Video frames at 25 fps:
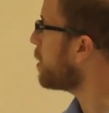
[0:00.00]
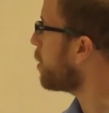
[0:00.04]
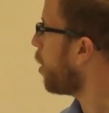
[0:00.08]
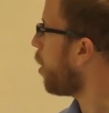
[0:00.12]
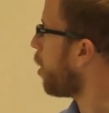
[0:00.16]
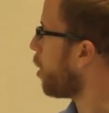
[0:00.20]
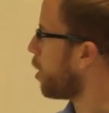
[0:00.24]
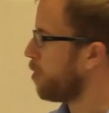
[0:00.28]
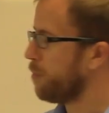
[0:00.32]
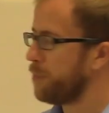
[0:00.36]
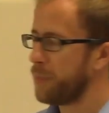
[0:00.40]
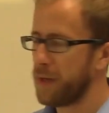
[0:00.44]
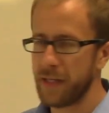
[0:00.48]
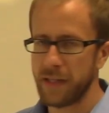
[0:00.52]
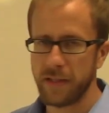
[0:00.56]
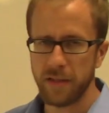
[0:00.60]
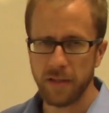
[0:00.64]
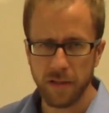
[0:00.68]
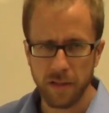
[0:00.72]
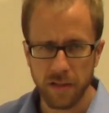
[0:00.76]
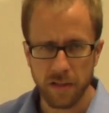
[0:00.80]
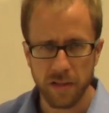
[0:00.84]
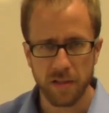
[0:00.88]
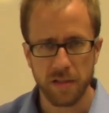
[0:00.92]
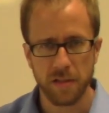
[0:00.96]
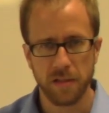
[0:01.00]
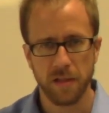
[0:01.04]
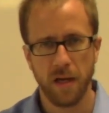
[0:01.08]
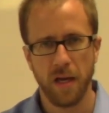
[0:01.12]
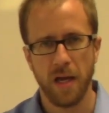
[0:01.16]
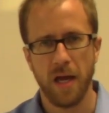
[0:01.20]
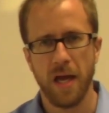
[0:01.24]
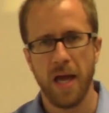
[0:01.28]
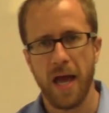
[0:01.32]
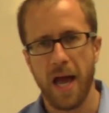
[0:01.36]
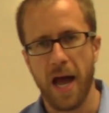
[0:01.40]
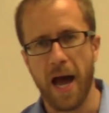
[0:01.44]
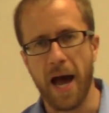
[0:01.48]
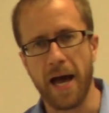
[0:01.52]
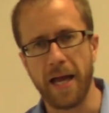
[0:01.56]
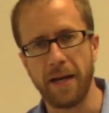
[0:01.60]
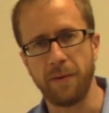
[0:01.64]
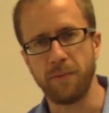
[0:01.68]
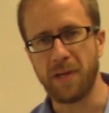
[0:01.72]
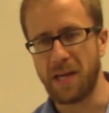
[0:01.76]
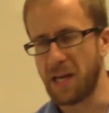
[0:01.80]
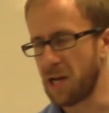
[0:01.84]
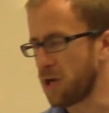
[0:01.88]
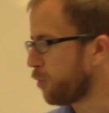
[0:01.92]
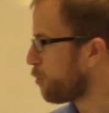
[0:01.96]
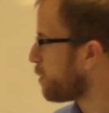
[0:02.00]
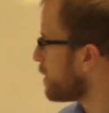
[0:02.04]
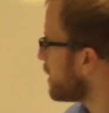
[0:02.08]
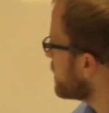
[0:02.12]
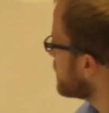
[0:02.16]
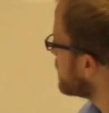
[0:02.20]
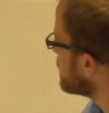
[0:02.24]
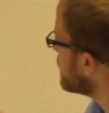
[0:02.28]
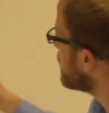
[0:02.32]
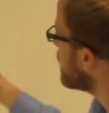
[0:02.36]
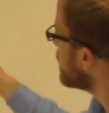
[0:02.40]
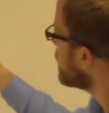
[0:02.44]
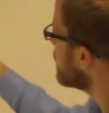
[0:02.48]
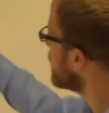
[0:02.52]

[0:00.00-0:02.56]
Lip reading: carbons. And here we see